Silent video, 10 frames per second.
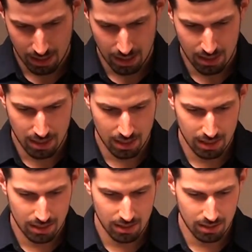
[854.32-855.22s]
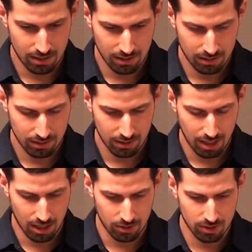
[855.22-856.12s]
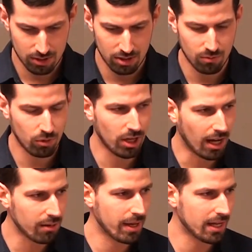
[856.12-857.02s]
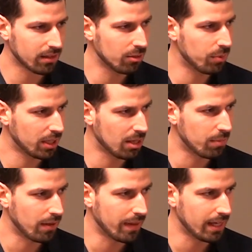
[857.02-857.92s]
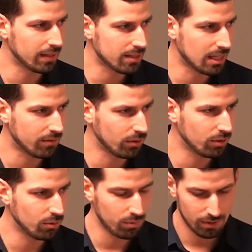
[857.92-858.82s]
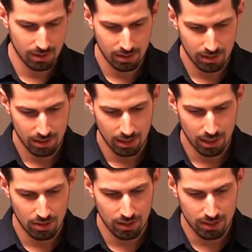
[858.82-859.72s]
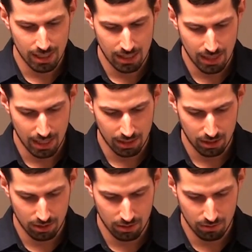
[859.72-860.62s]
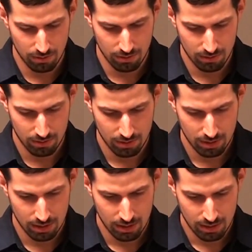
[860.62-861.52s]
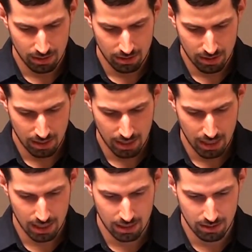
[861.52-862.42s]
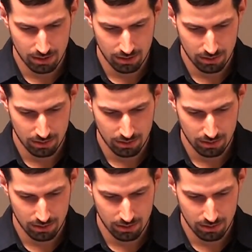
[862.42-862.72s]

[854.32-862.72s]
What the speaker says: and then our system would automatically pick up on that inside of a loop, and you could take that code and